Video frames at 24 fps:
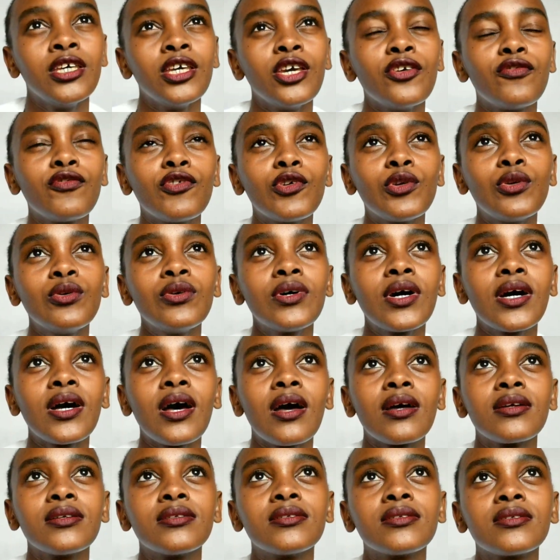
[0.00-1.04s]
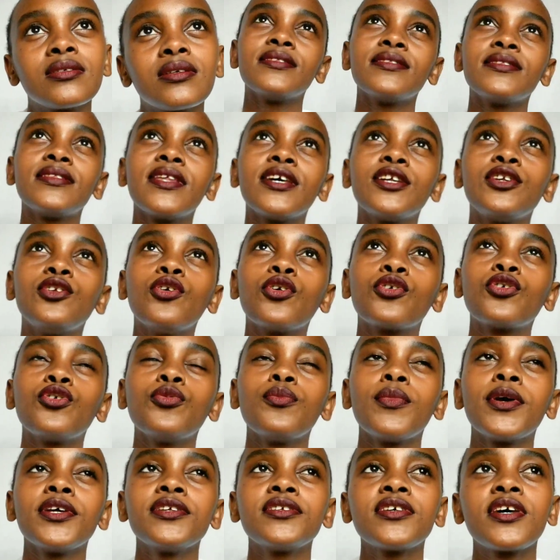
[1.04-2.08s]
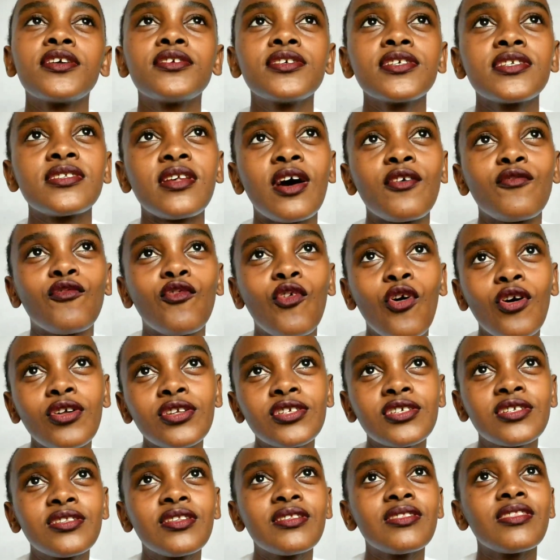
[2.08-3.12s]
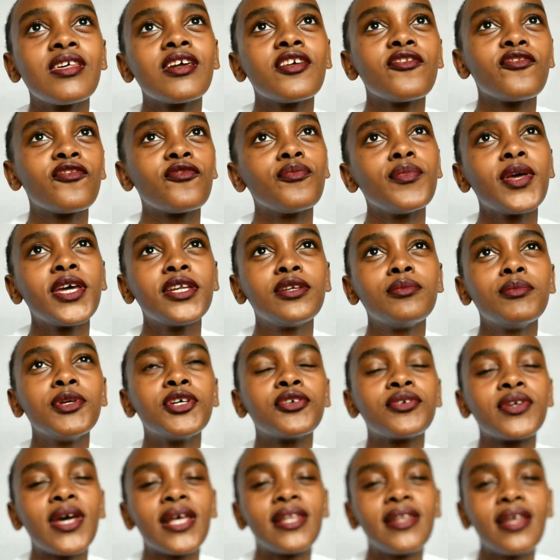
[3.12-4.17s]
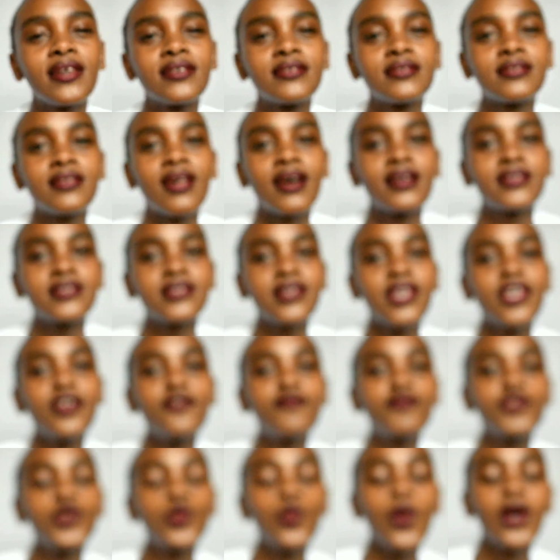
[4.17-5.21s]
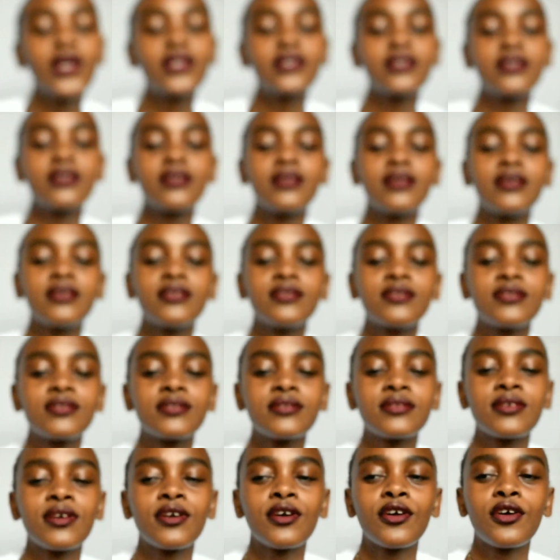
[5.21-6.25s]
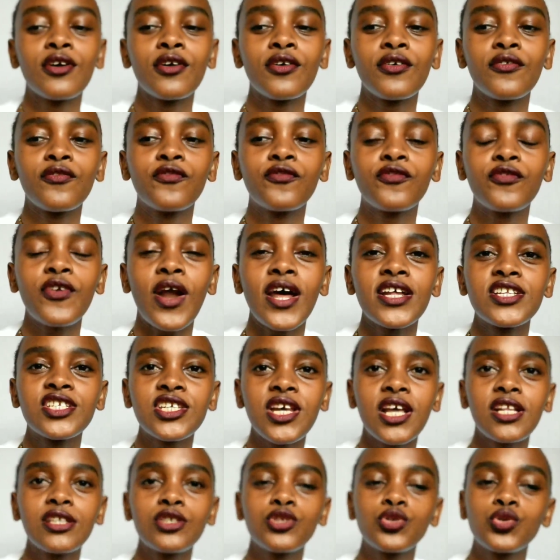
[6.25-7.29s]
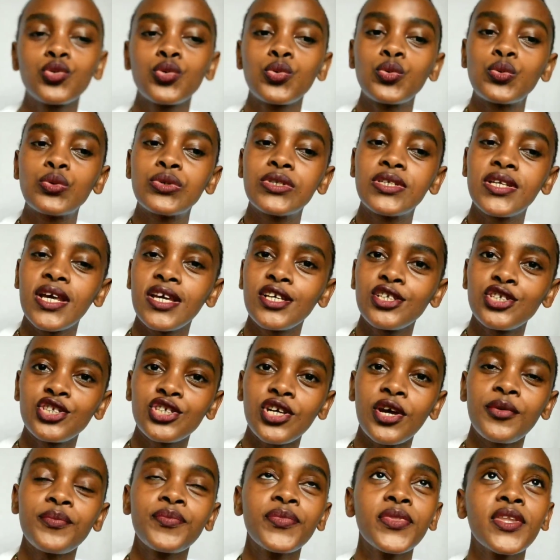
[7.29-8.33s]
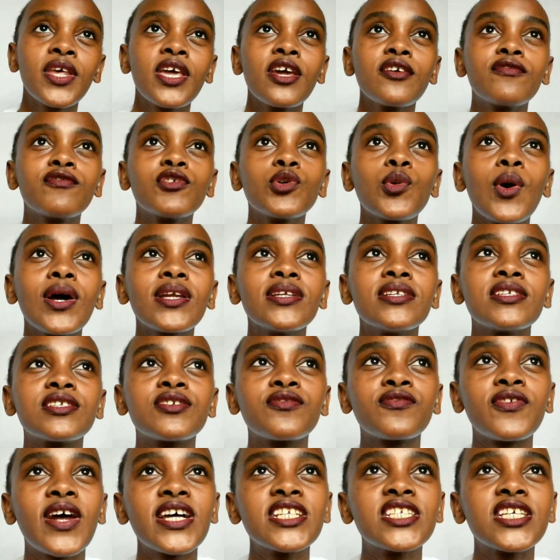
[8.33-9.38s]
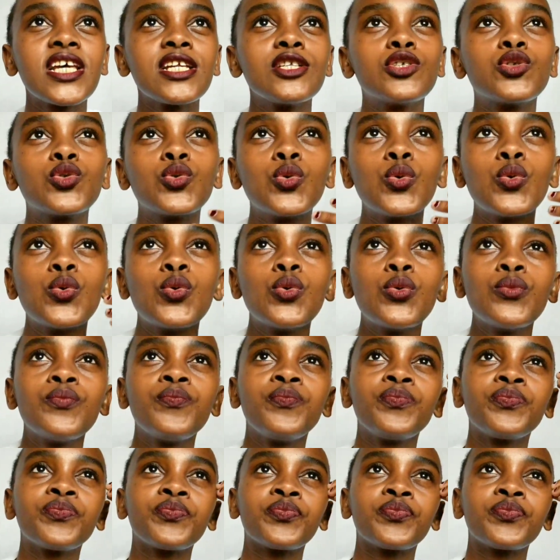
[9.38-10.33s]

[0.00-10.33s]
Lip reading: if you look at the documentaries I've watched, they've made me realize that everyone is fragile to danger. Everyone is fragile to